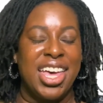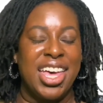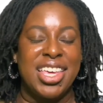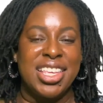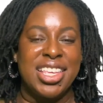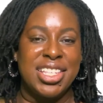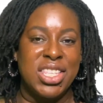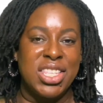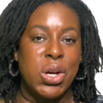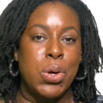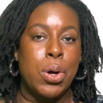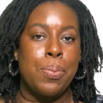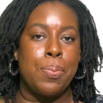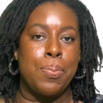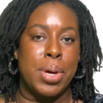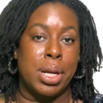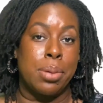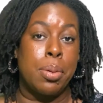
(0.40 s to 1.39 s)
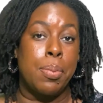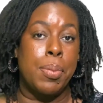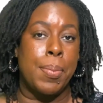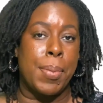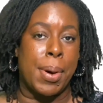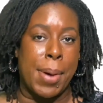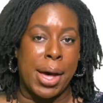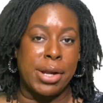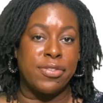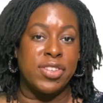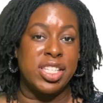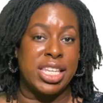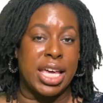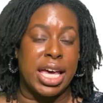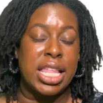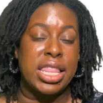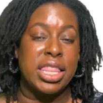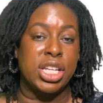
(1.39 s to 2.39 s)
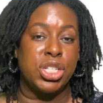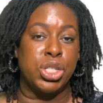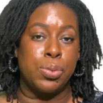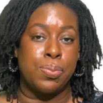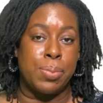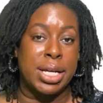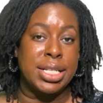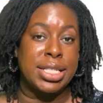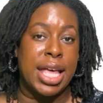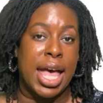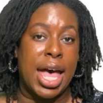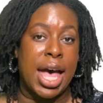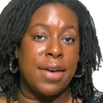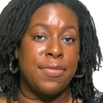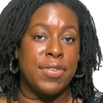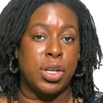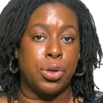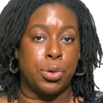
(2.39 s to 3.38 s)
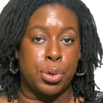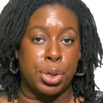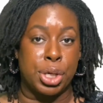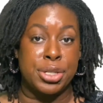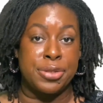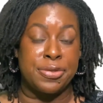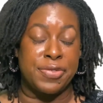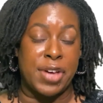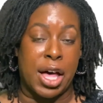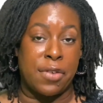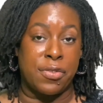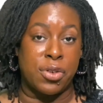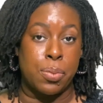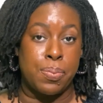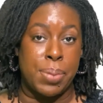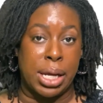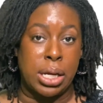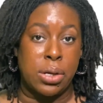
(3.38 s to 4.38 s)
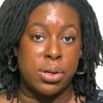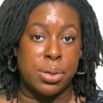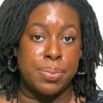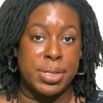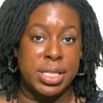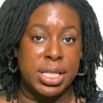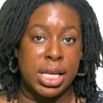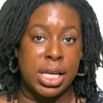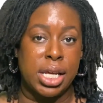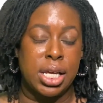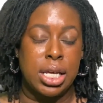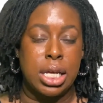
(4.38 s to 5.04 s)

Is there a minimum amount of debt that you must have in order to file for bankruptcy?